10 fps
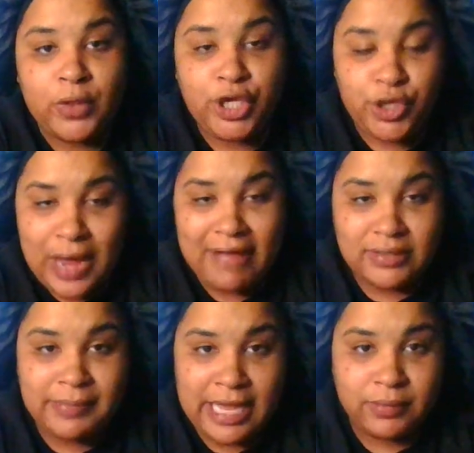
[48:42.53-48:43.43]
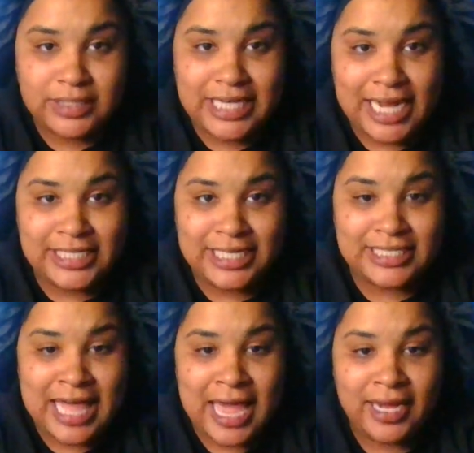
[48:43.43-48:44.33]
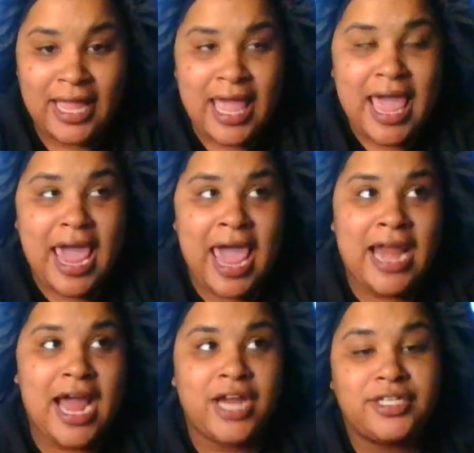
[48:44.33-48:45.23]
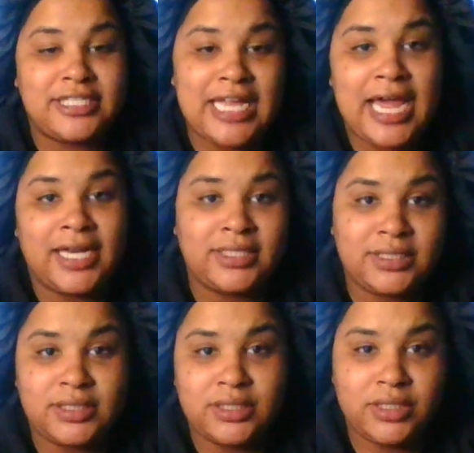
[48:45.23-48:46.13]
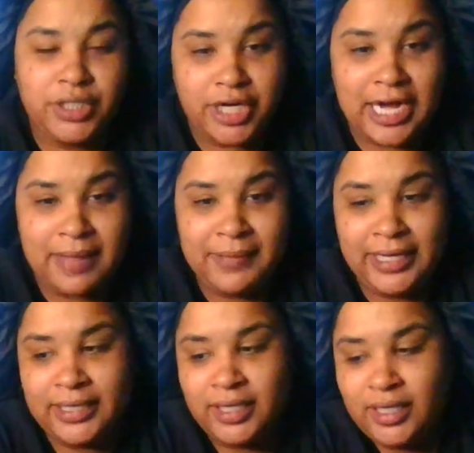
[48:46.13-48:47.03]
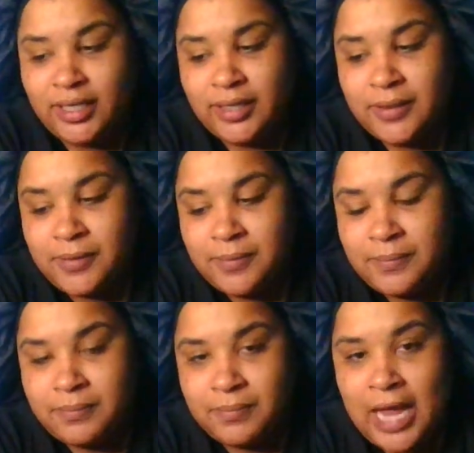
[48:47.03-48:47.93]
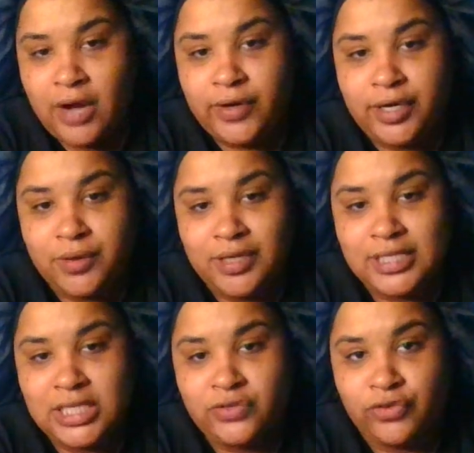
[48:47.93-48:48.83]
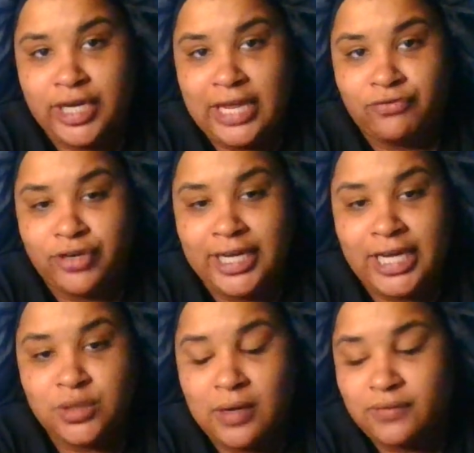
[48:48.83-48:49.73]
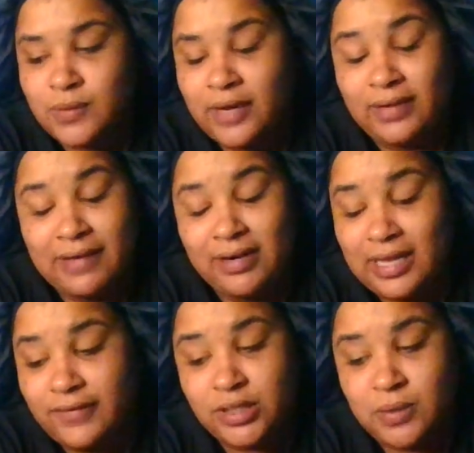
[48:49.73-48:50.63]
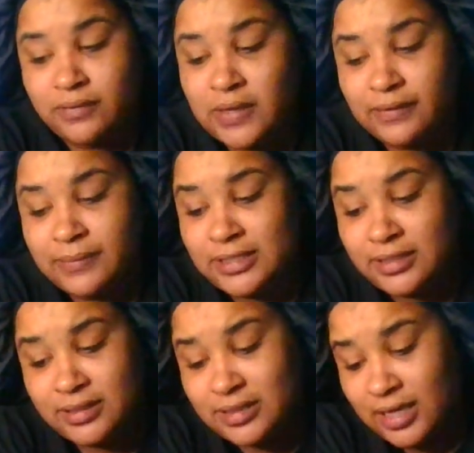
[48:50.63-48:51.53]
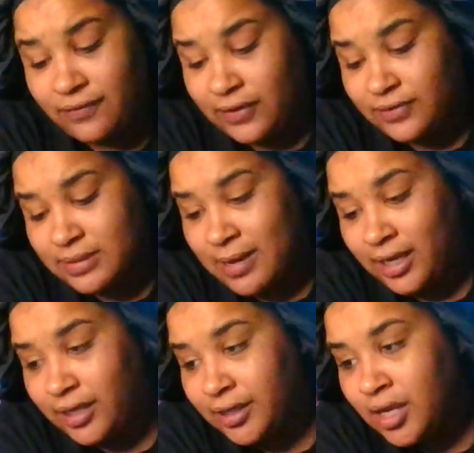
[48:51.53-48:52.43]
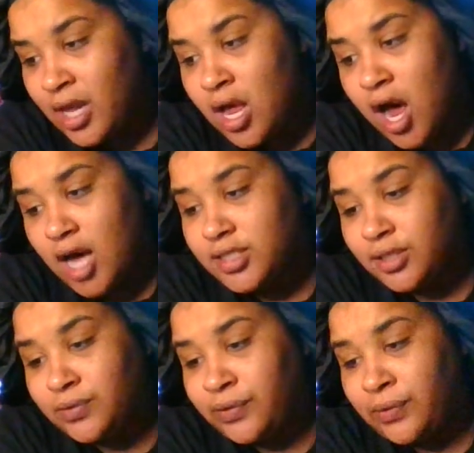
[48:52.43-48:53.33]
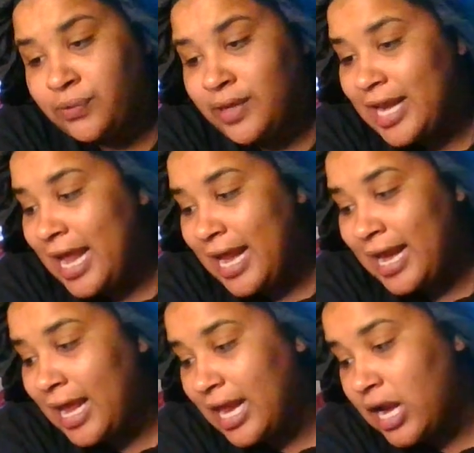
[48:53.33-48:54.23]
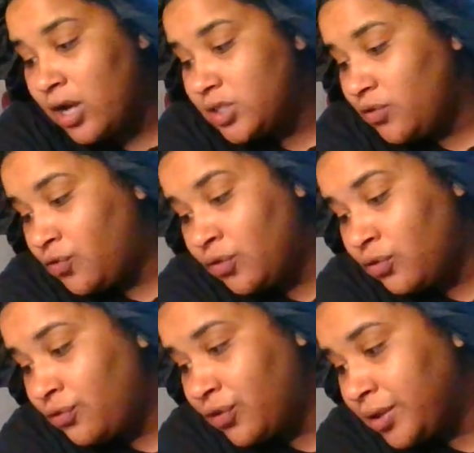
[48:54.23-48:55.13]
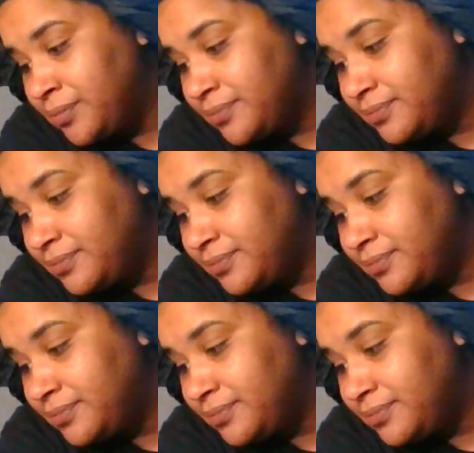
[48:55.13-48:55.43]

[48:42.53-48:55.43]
You have to be able to digest that and understand, you know what I mean? How critical this is. 48, 48, 12, 12, 11, 11, and 12, 12 could be significant for somebody here. Also 333 and 888 and also 444.